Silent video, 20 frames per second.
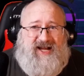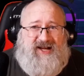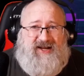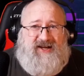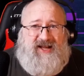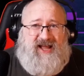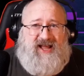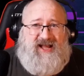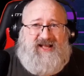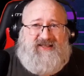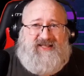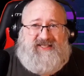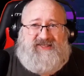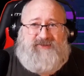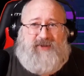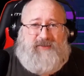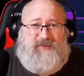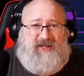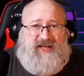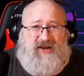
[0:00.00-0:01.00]
and that's
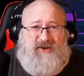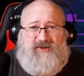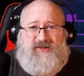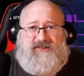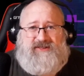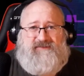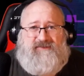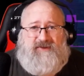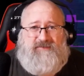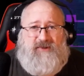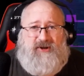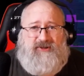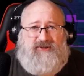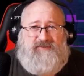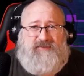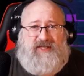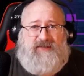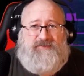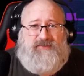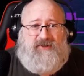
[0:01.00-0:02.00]
probably how it is for most
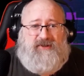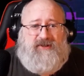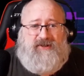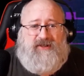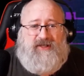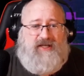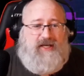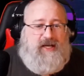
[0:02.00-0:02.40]
people,